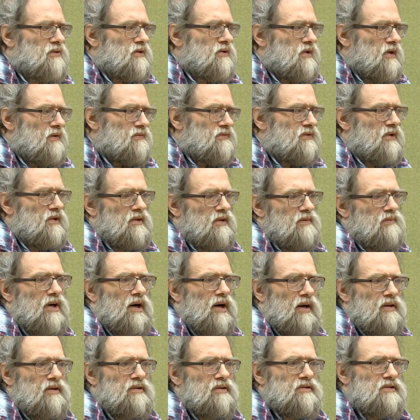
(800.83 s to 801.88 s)
can have the
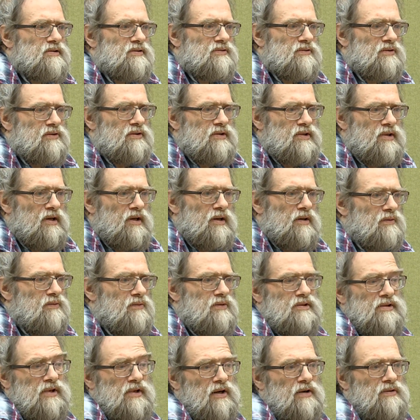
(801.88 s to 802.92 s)
Ramayana story
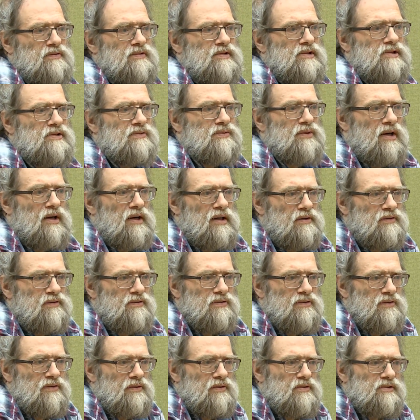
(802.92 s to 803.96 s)
without these wild
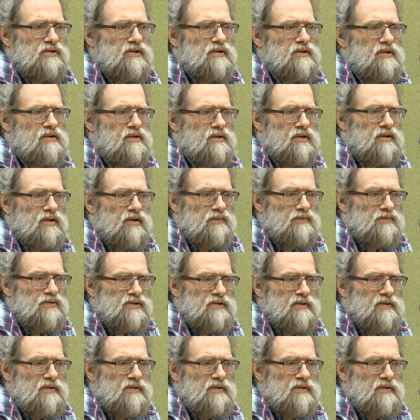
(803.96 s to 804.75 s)
chronological claims.